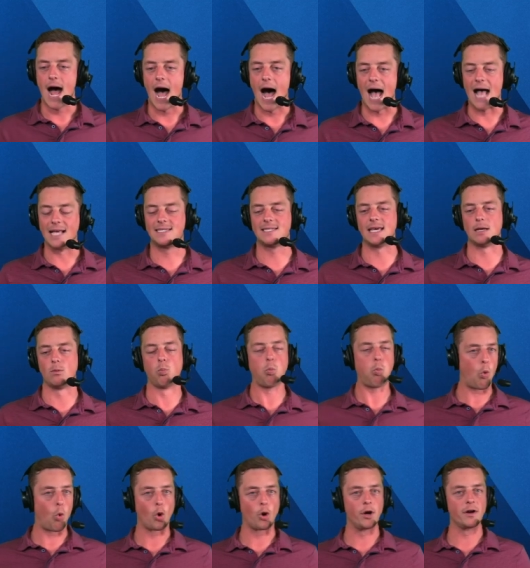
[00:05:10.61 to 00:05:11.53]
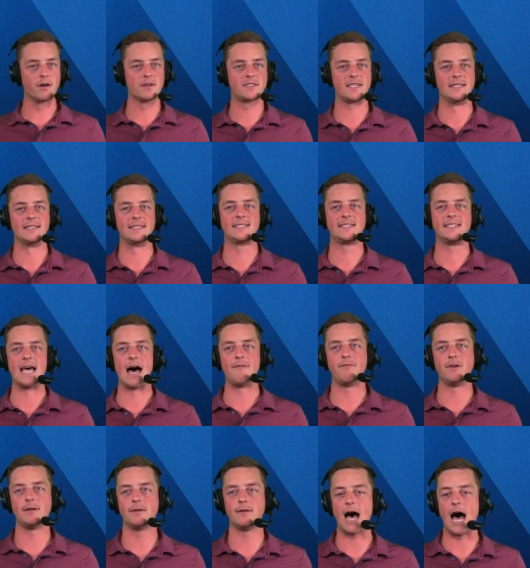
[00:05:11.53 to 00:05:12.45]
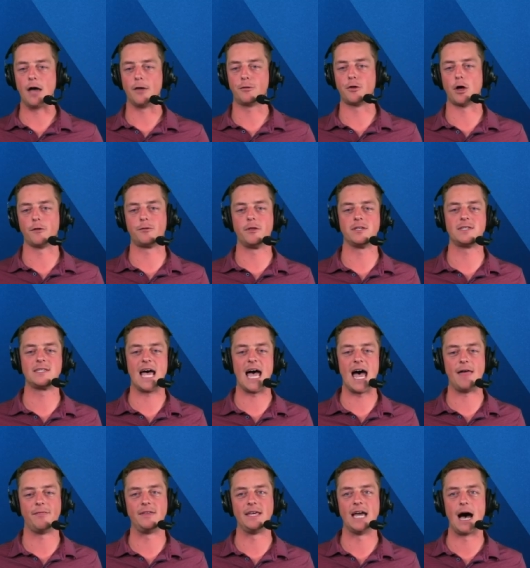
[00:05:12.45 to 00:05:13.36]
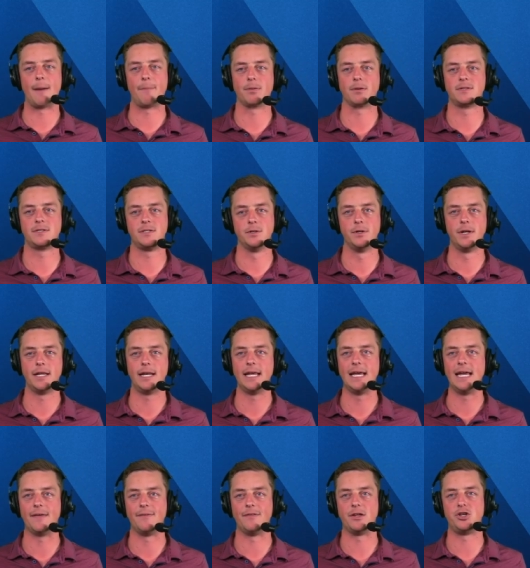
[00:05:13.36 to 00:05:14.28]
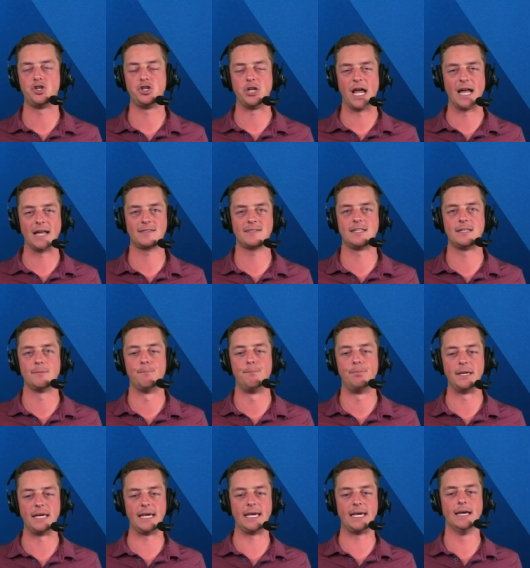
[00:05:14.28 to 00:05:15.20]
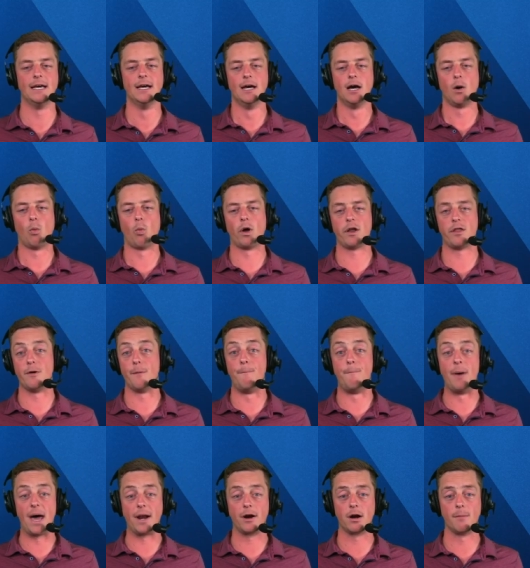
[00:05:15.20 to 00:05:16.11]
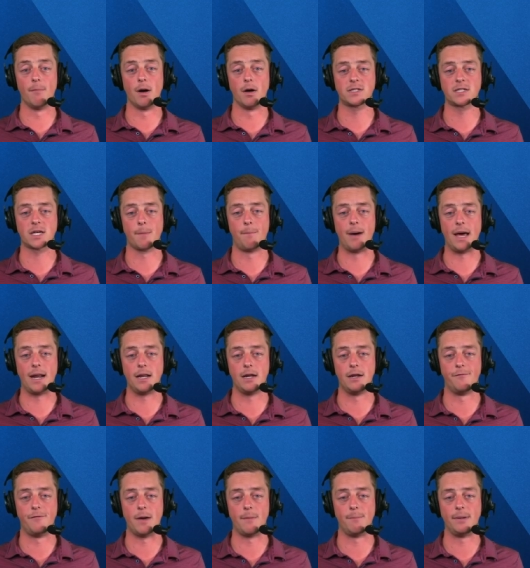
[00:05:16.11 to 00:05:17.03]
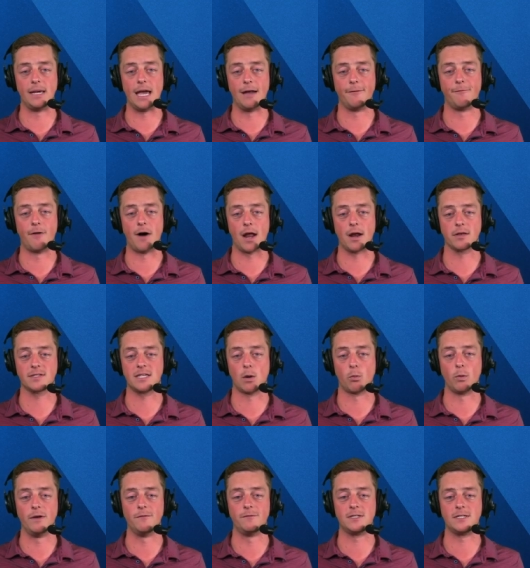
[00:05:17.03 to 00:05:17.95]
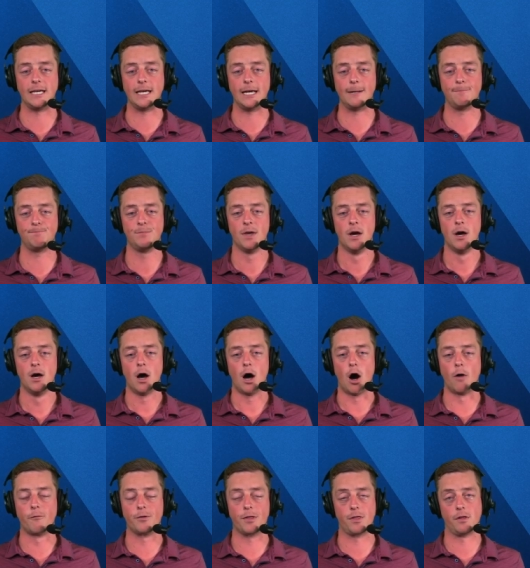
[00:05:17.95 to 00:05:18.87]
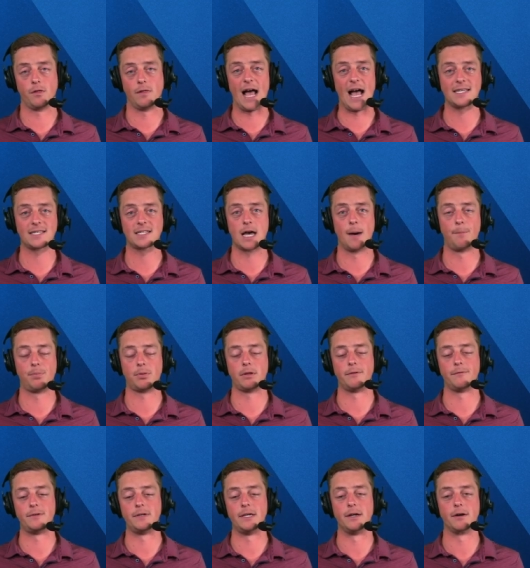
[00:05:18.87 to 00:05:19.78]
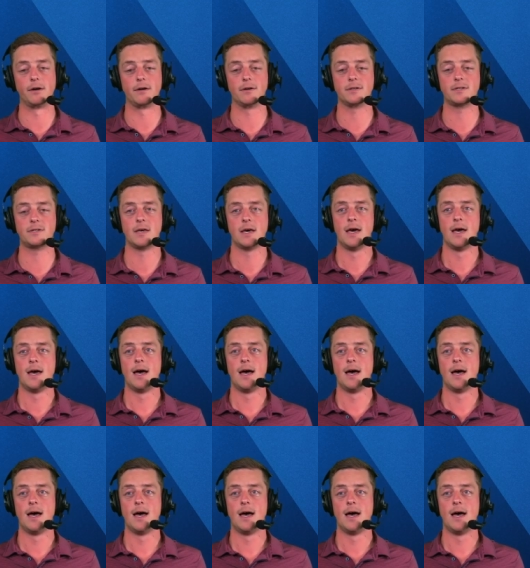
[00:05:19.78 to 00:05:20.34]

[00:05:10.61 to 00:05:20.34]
I said Warriors in seven. I thought this had the opportunity and the chance to be one of the better and most competitive NBA finals that we've seen over the last couple of years.